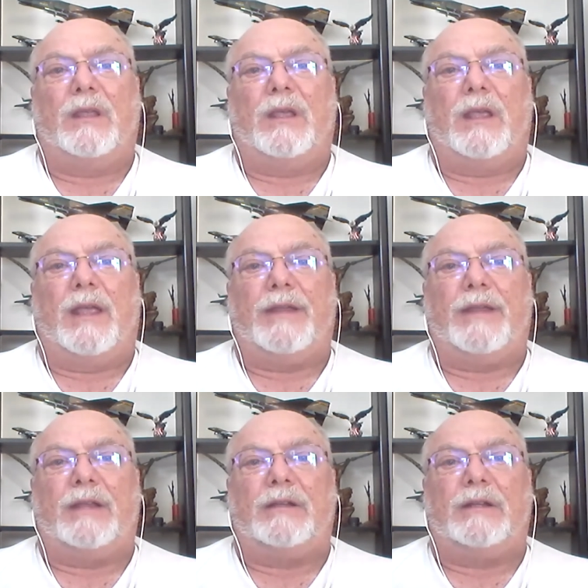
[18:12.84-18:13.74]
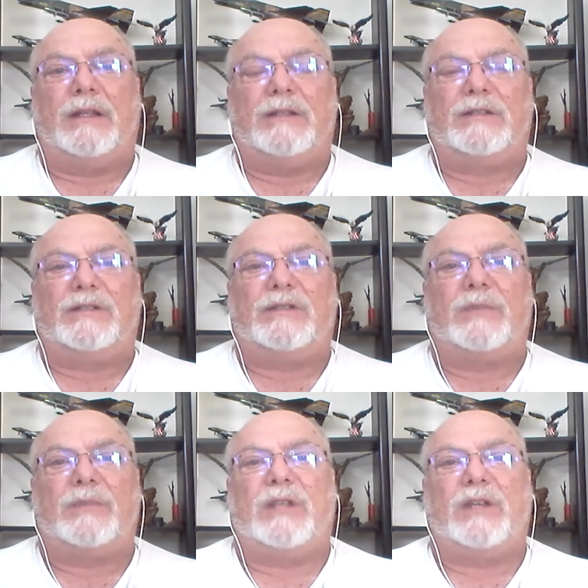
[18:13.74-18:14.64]
and then into
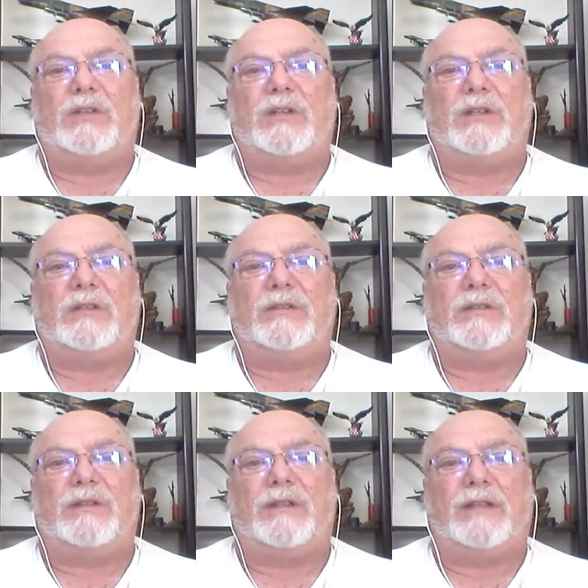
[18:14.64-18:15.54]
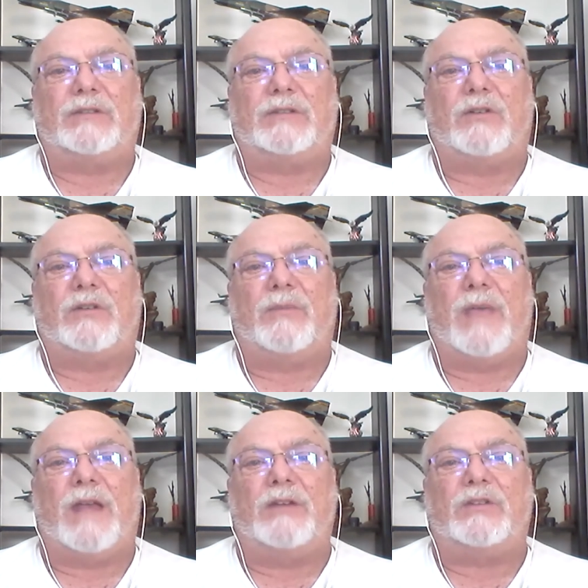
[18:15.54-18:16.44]
substations that start to
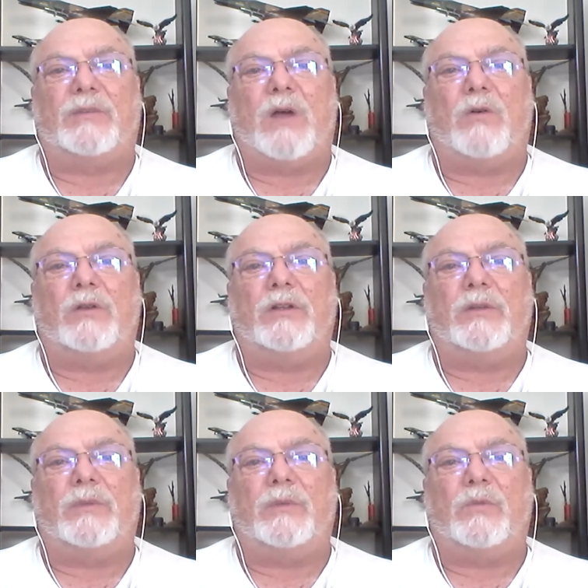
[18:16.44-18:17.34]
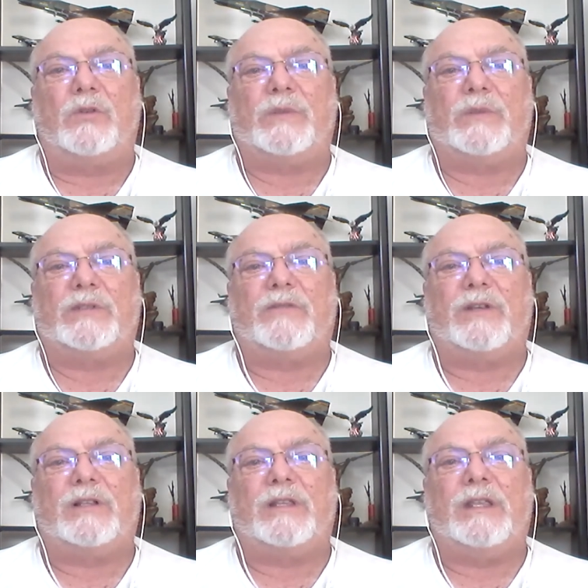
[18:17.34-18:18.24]
manage the power a little bit more
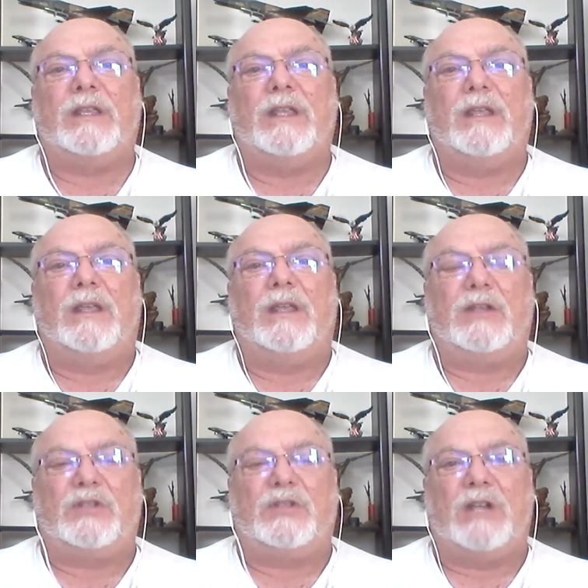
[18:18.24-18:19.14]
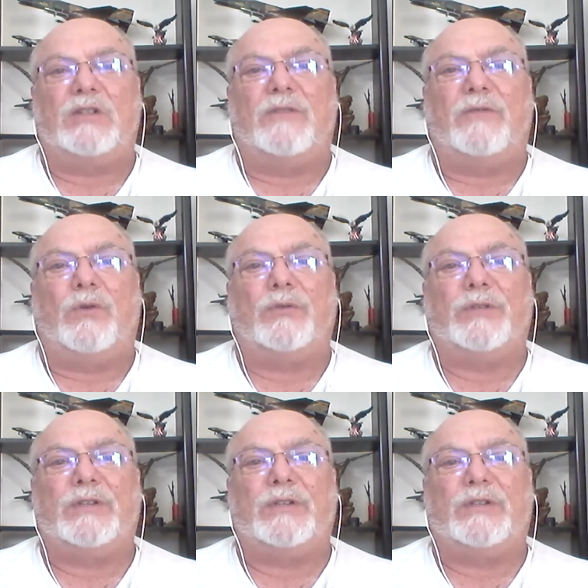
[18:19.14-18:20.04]
specifically and change the
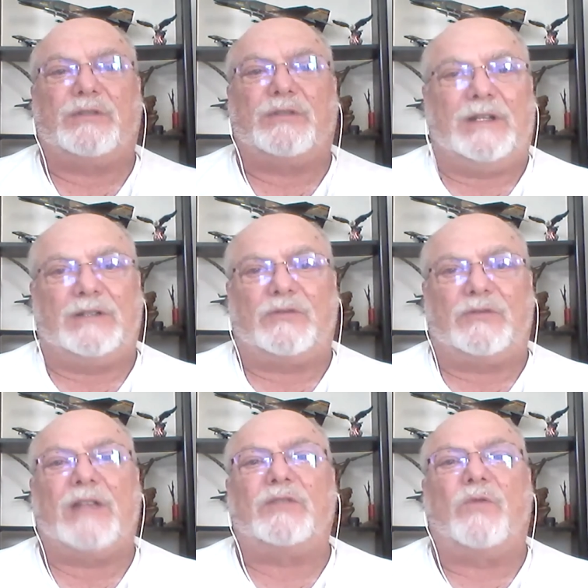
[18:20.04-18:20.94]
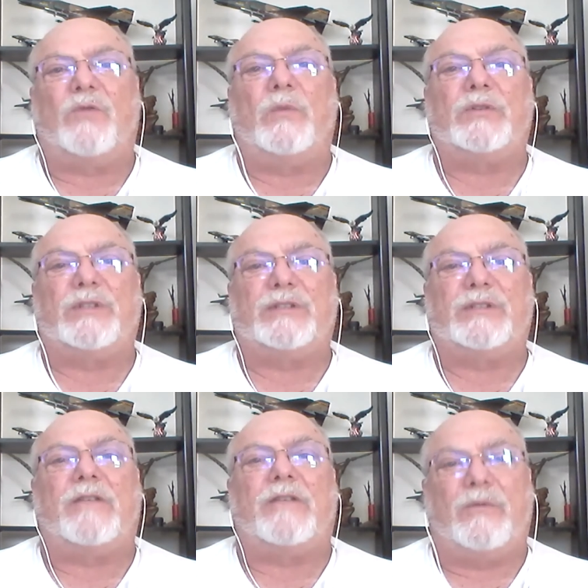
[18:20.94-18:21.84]
voltage in transformers and
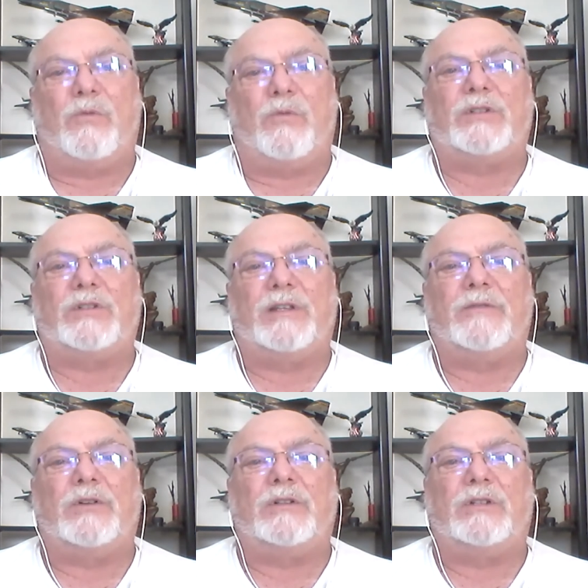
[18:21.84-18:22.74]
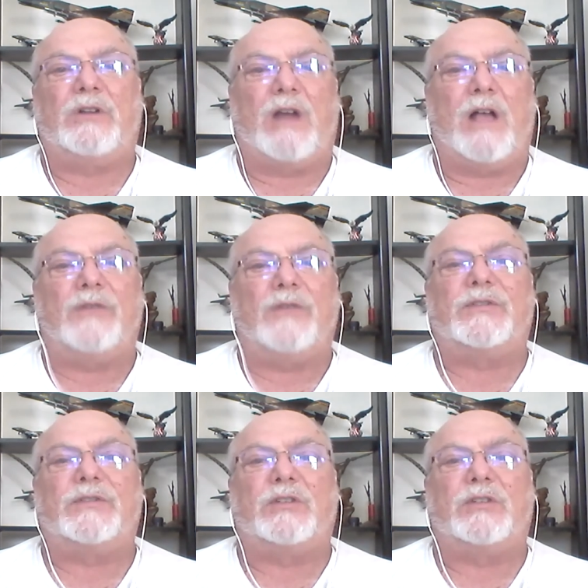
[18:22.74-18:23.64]
stuff before it's delivered to your houses
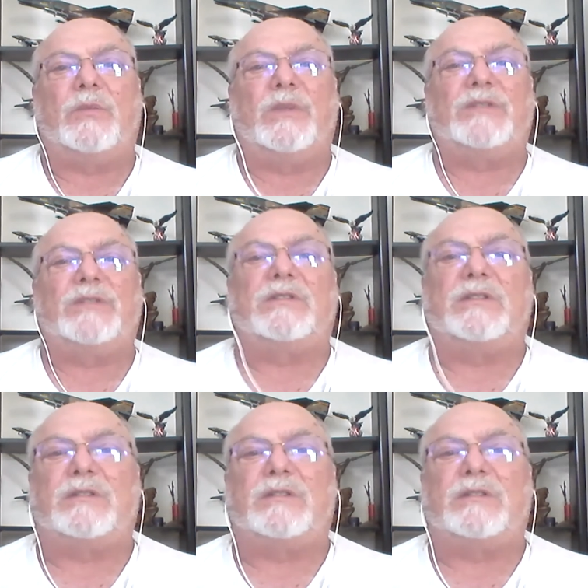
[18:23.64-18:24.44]
and to your businesses.